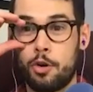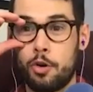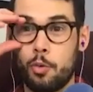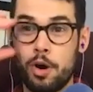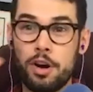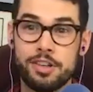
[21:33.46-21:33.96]
Or
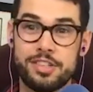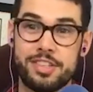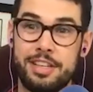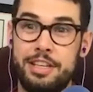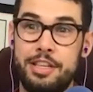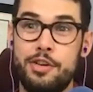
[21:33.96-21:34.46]
worse,
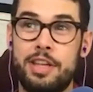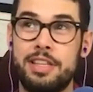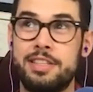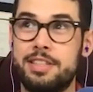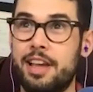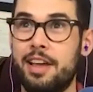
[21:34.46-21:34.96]
you can
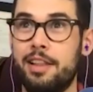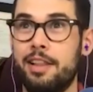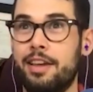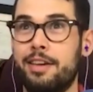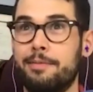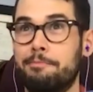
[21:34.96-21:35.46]
say
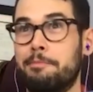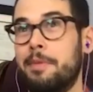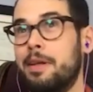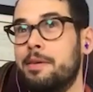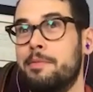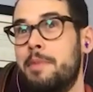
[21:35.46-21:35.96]

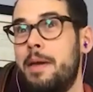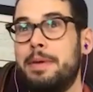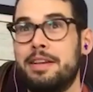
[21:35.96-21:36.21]
maybe